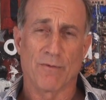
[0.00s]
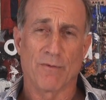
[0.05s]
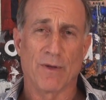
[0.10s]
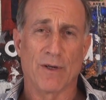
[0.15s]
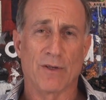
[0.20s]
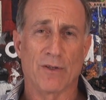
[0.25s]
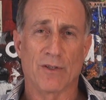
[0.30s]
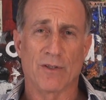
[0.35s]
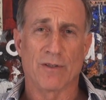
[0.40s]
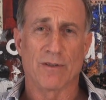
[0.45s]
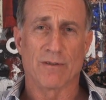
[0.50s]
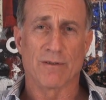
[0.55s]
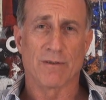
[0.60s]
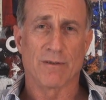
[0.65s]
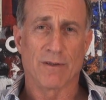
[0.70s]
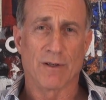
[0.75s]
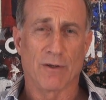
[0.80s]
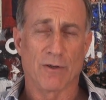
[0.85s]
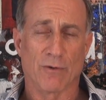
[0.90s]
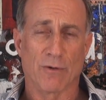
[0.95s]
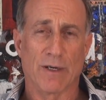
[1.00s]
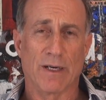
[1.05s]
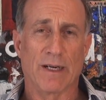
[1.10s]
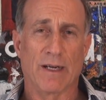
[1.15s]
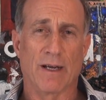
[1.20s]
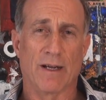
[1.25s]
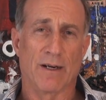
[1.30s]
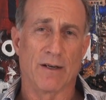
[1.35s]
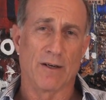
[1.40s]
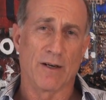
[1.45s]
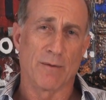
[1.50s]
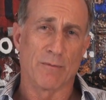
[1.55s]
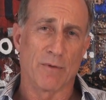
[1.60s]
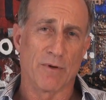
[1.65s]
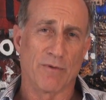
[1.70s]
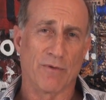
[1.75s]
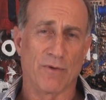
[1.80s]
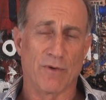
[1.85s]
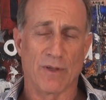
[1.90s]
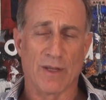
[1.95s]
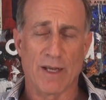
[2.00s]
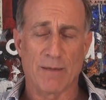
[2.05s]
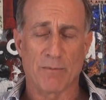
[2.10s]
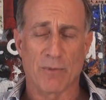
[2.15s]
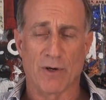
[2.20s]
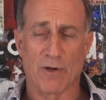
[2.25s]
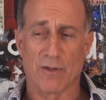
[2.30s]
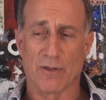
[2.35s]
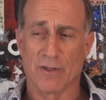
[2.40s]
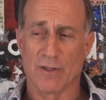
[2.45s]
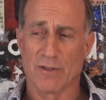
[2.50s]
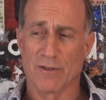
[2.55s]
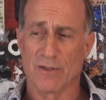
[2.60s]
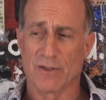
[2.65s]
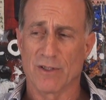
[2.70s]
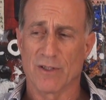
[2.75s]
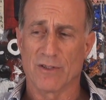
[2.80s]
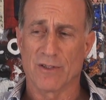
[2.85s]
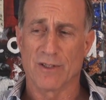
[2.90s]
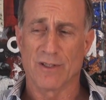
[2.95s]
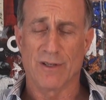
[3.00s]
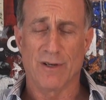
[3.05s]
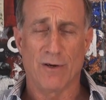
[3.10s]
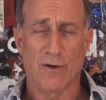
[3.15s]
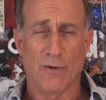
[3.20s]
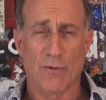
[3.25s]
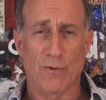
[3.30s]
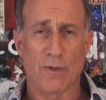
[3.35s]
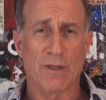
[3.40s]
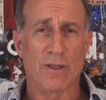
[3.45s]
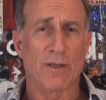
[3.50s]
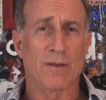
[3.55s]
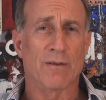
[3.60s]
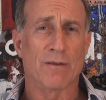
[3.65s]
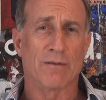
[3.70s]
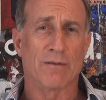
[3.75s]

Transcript: finished agreeing on a number for that part of the deal, he says, you know, we